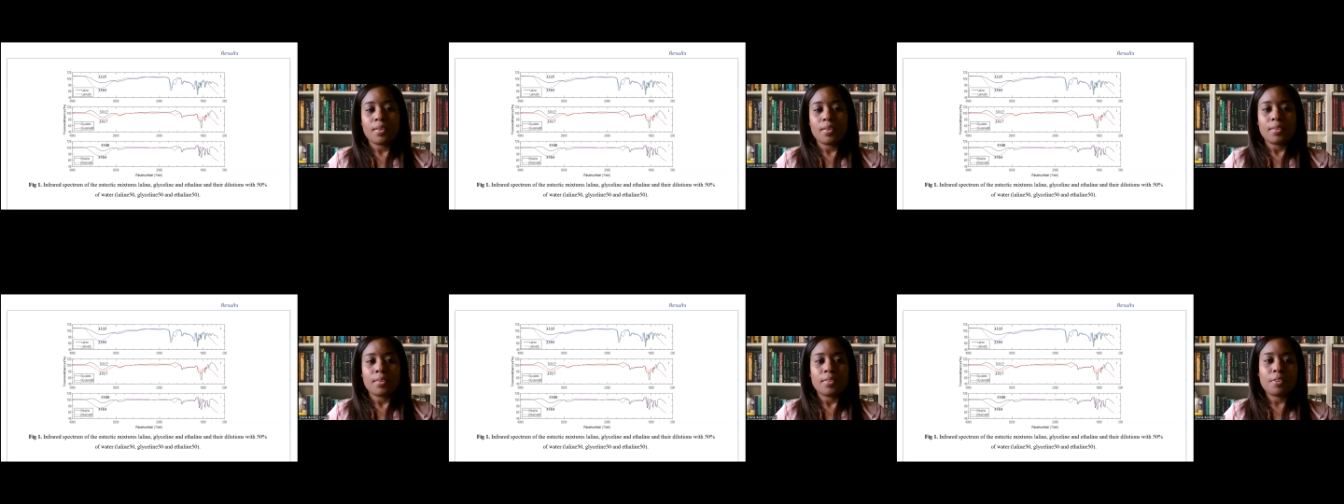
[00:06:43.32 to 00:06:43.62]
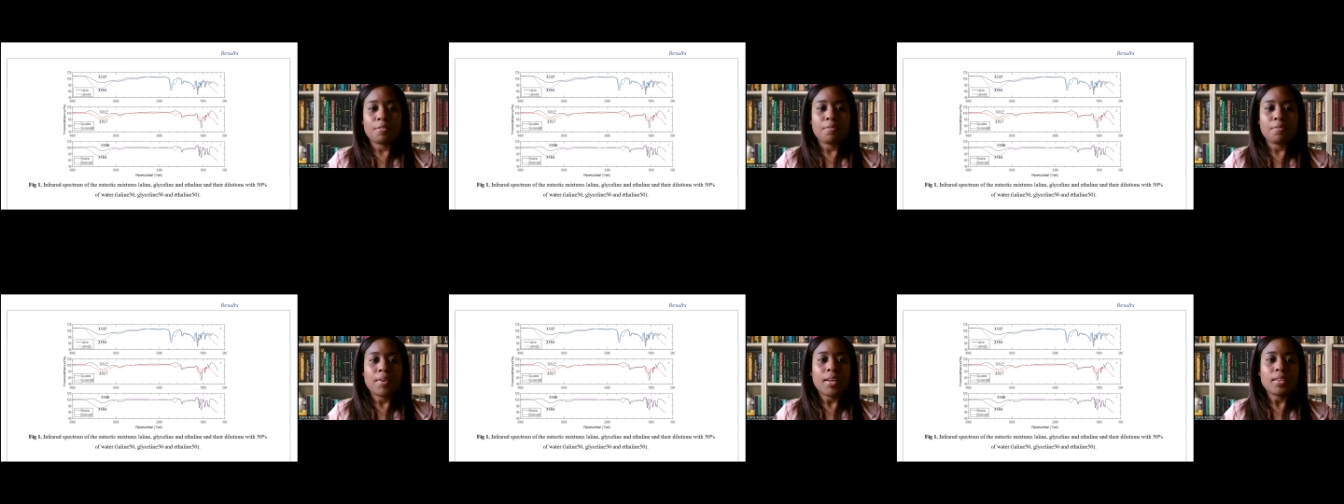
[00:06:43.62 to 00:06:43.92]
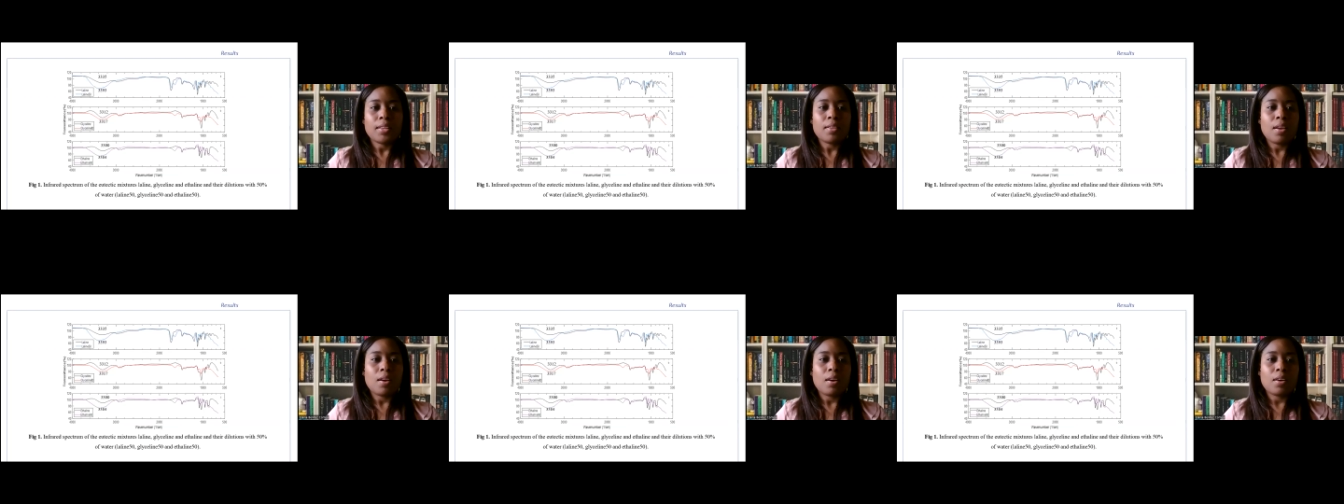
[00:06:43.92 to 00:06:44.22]
The
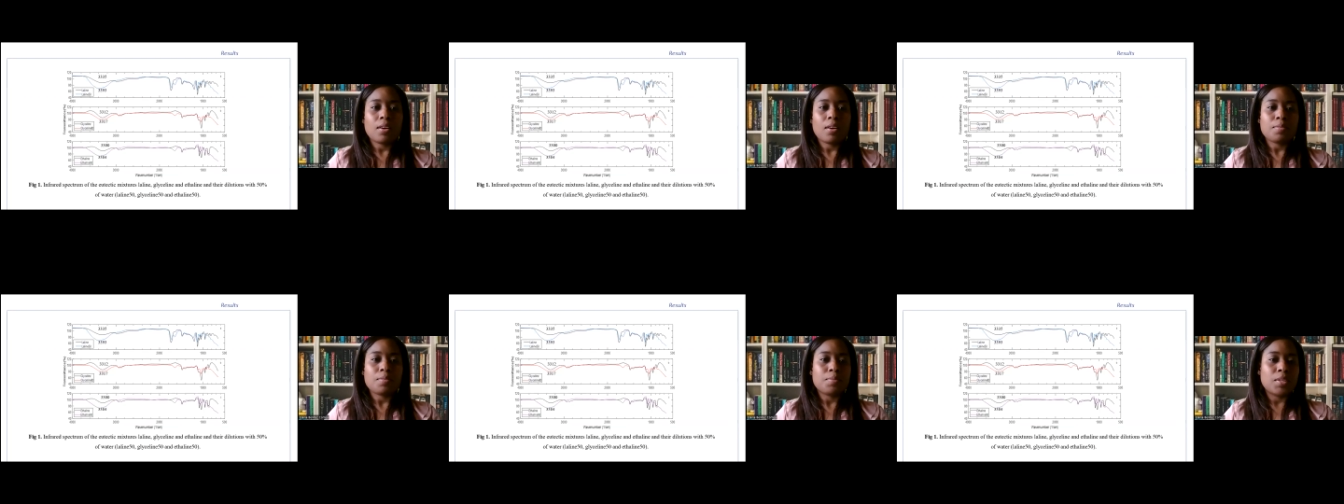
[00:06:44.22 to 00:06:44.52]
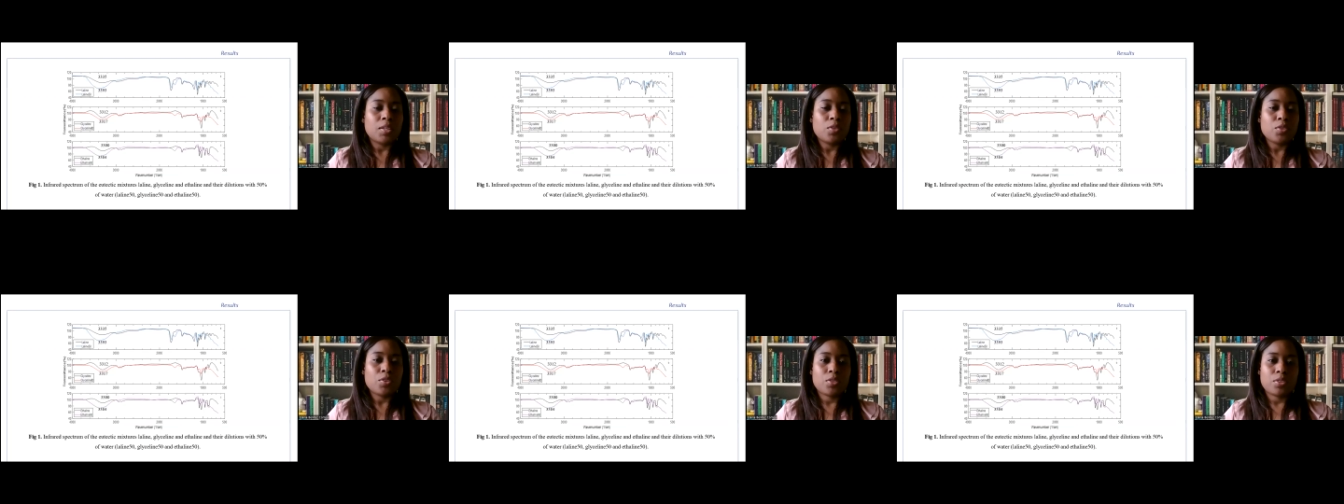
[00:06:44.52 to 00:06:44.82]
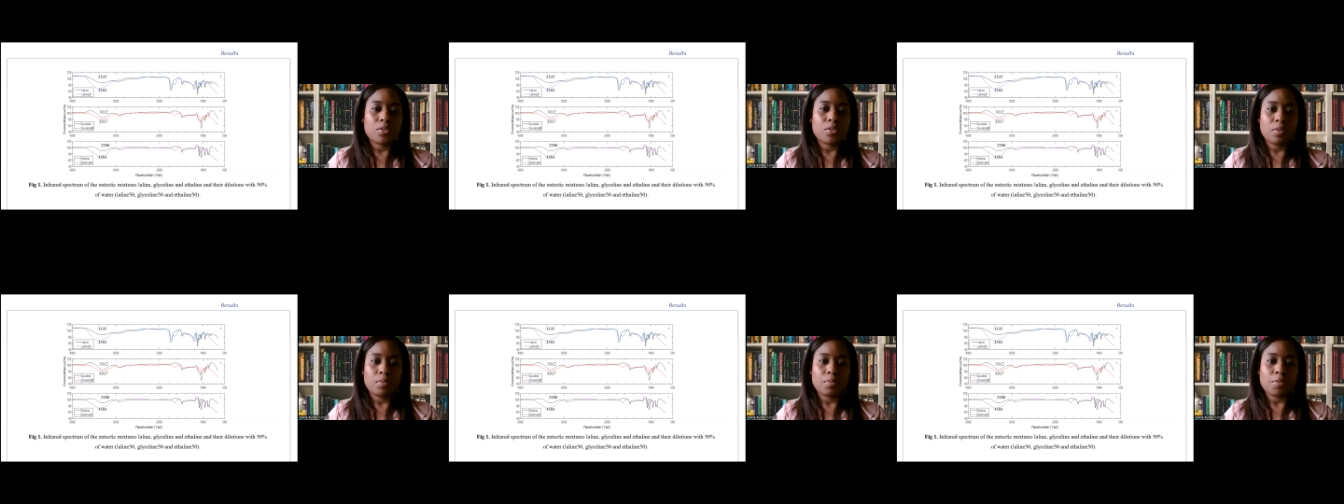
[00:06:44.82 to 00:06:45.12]
effect of
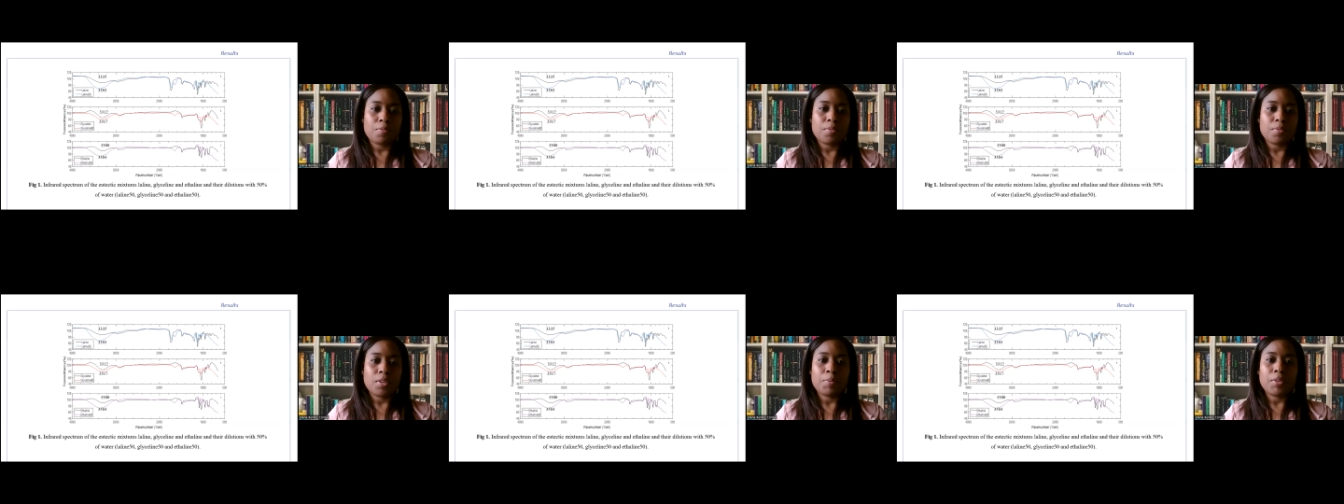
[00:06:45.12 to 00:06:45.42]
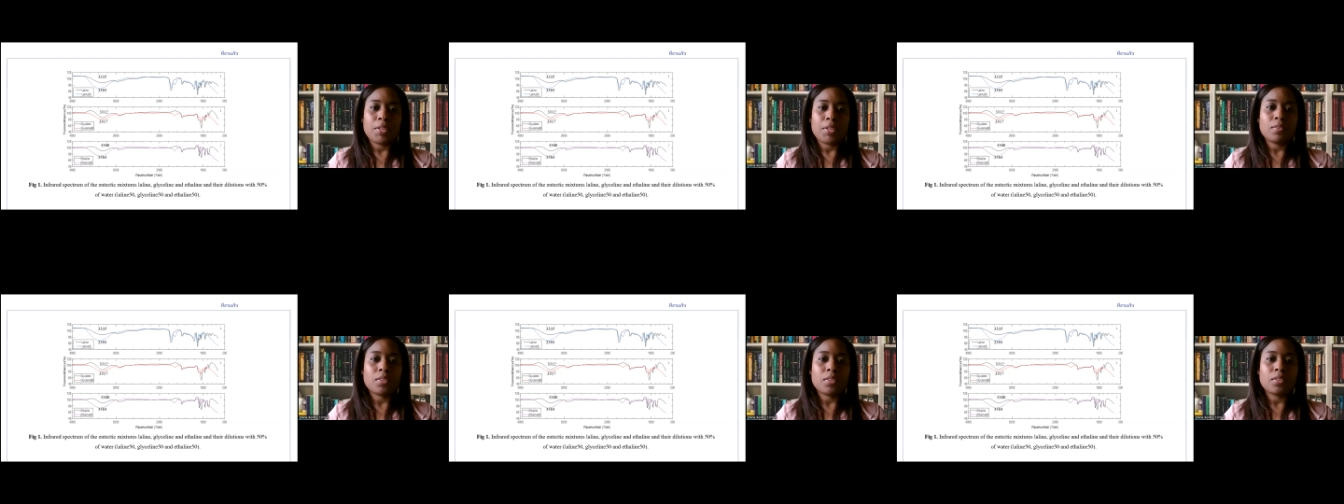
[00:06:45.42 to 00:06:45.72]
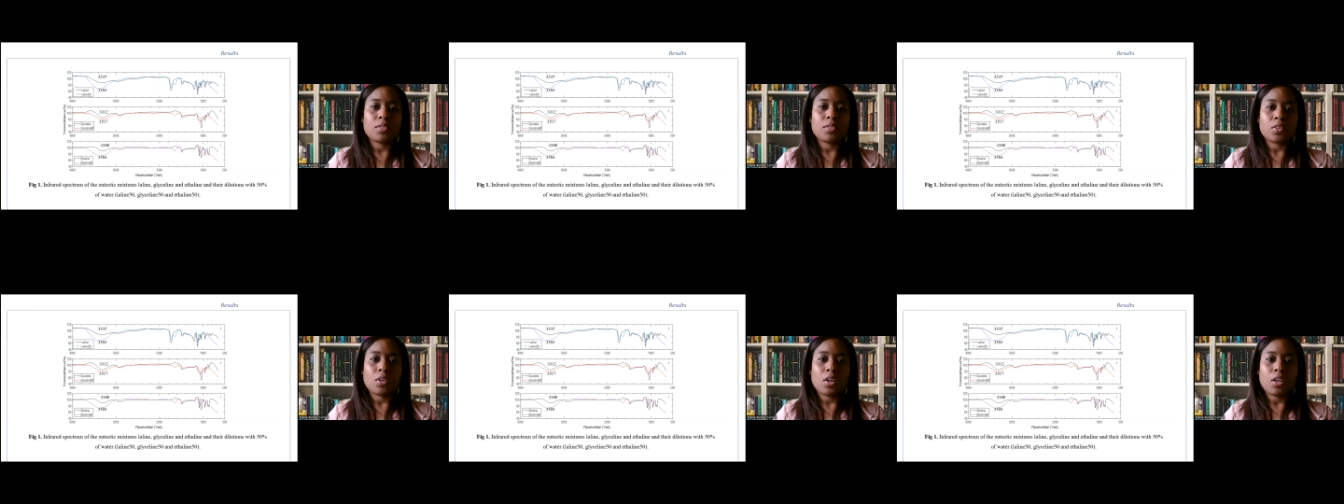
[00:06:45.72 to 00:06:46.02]
dilution of deep eutectic
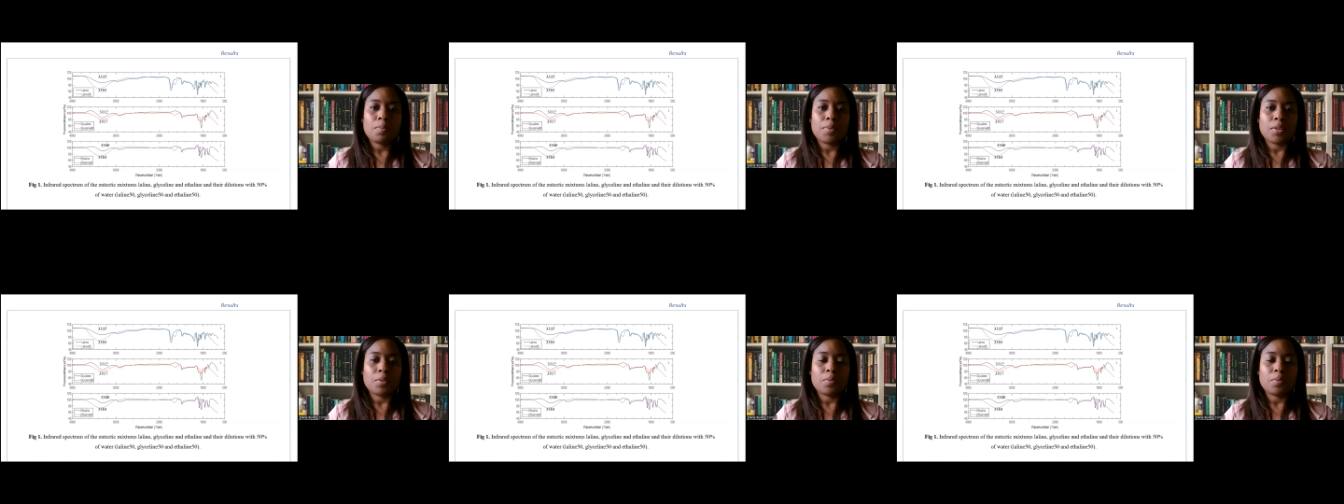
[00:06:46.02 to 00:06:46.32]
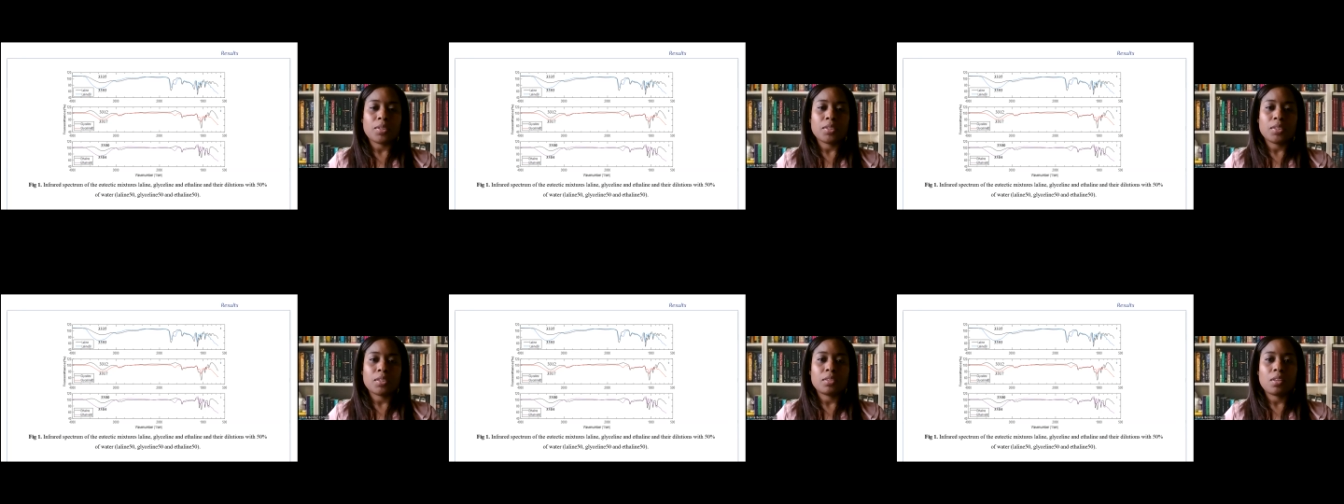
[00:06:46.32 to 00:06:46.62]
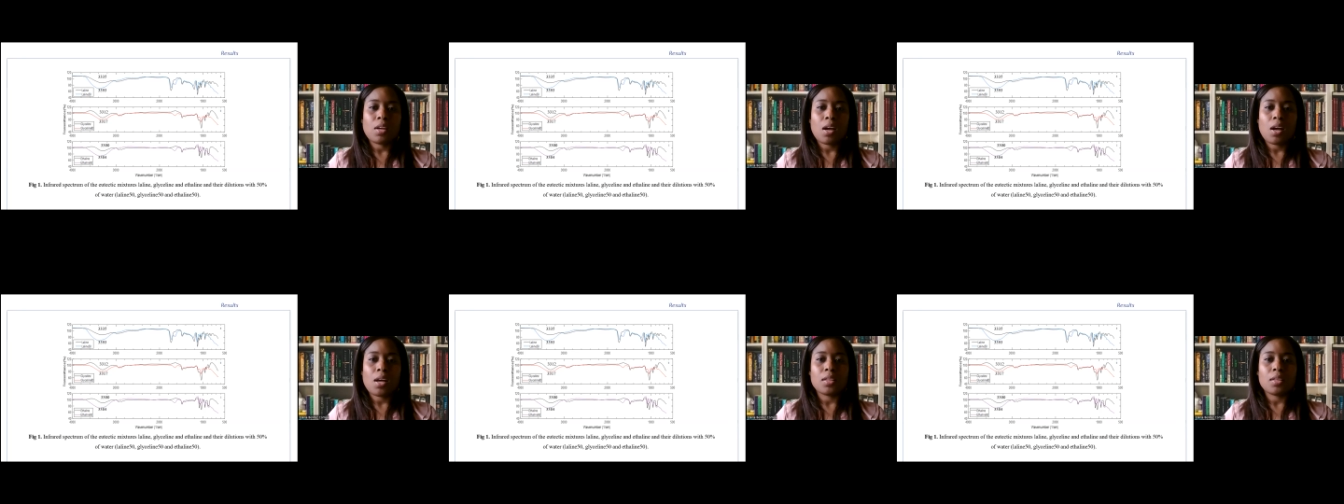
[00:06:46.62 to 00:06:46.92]
solvent was
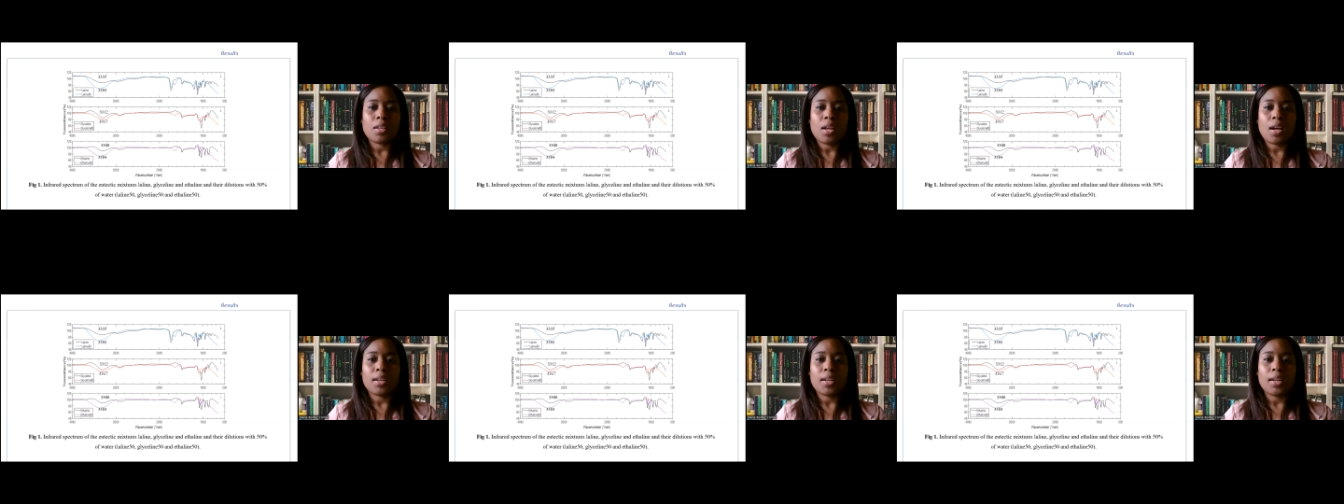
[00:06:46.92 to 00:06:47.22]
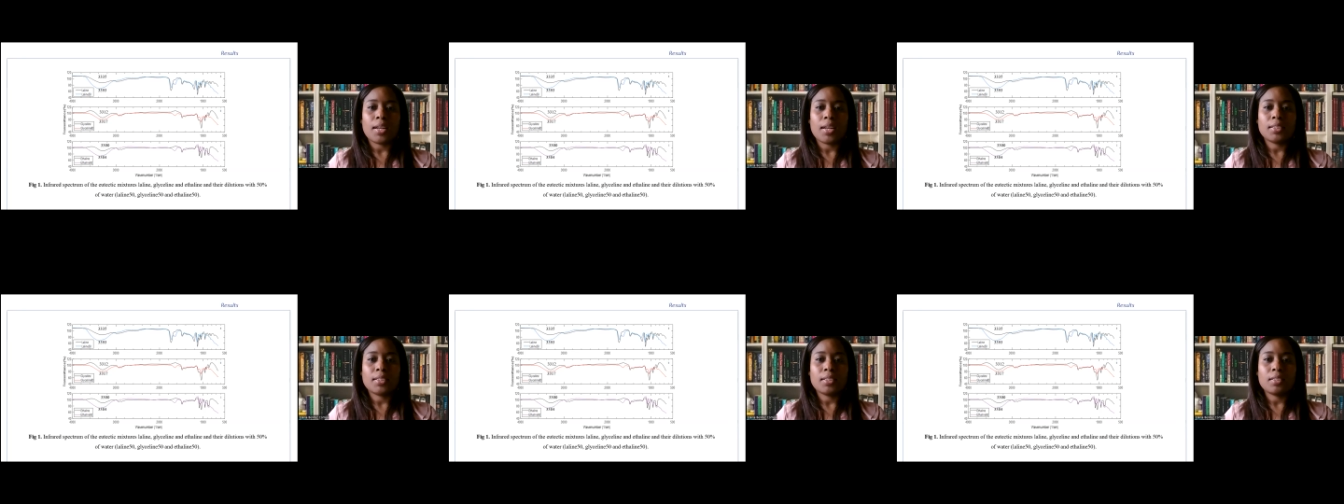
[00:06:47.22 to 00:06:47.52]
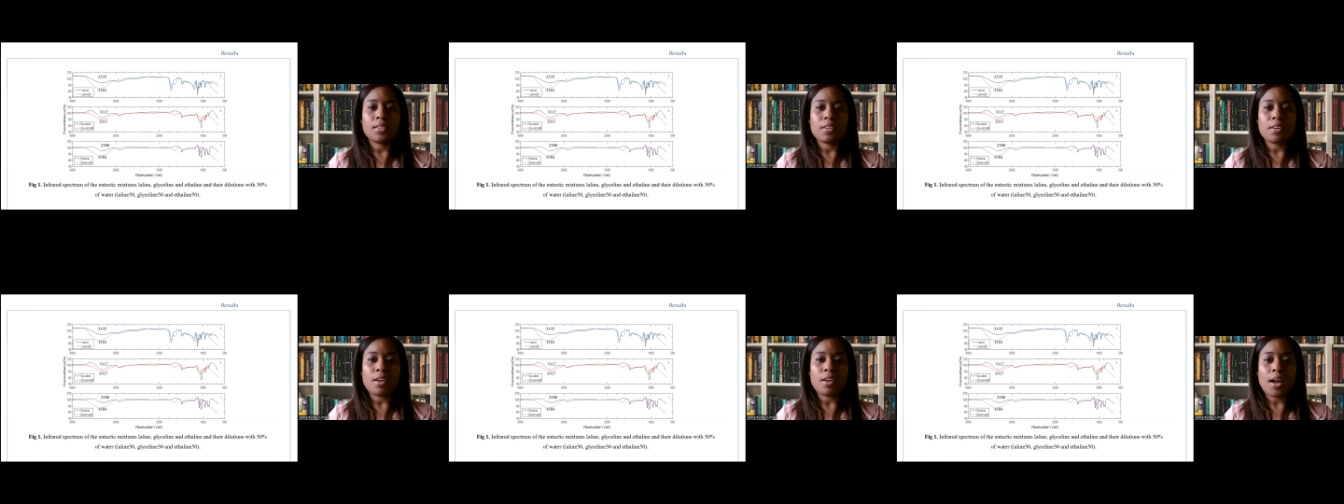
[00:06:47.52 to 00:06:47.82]
studied
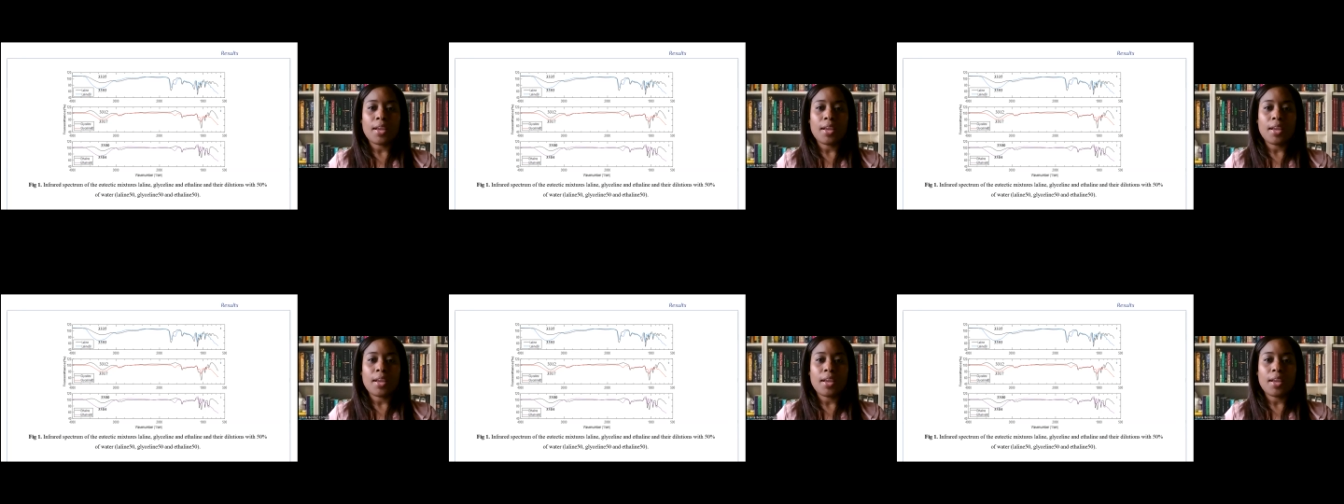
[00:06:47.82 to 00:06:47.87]
analyzing